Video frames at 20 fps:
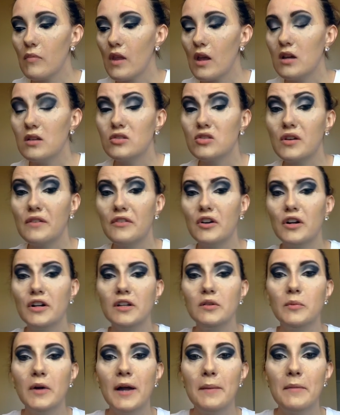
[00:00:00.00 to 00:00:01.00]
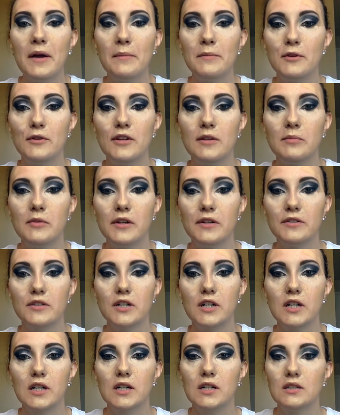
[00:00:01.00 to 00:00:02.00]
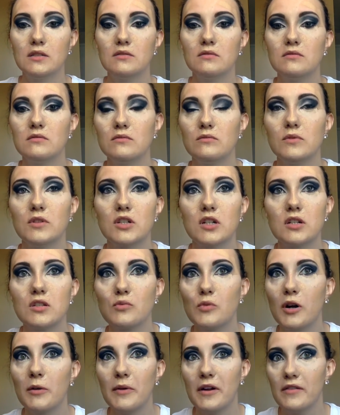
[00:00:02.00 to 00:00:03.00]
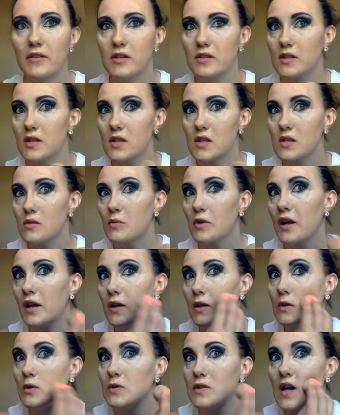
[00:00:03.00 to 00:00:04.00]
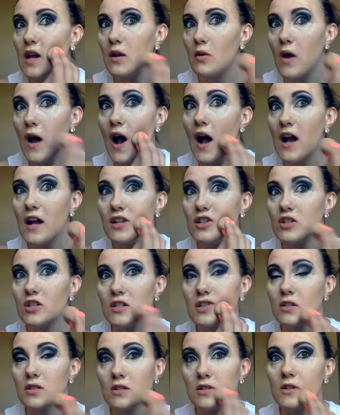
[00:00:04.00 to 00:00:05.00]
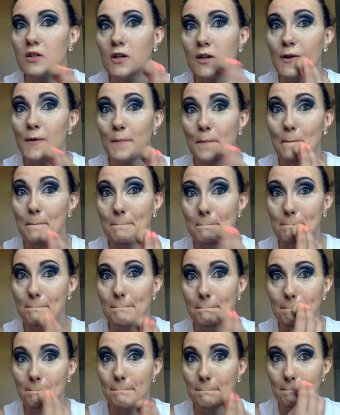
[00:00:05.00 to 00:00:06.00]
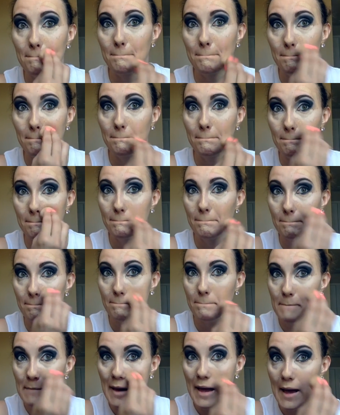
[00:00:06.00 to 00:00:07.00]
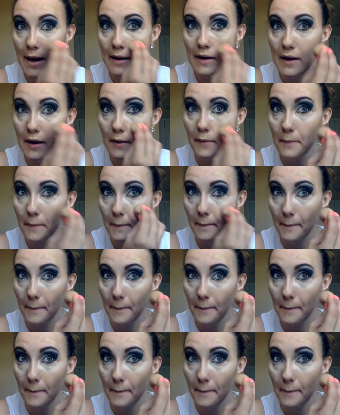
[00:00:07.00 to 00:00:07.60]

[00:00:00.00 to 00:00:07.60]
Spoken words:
So I've already wet my Beauty Blender, which I swear by this. This is what I use. And I just start patting.